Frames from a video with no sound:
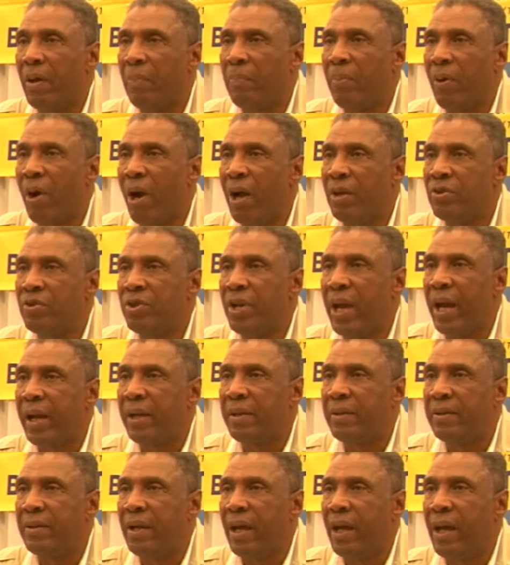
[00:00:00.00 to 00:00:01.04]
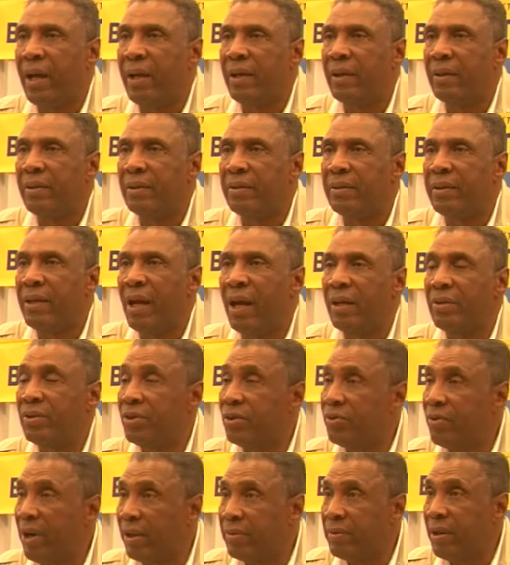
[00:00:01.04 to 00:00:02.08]
project done
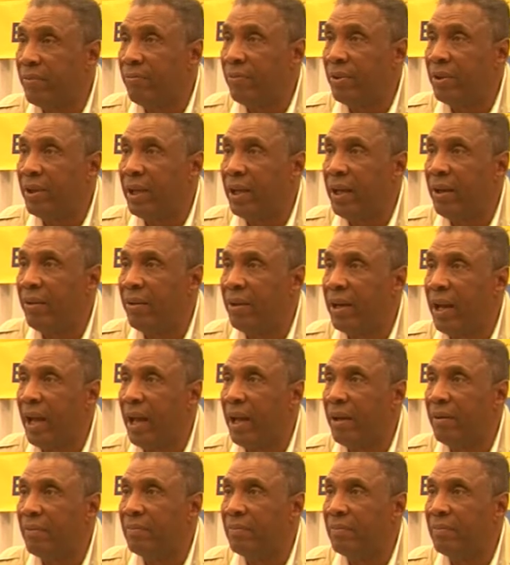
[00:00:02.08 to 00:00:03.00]
strictly for the internet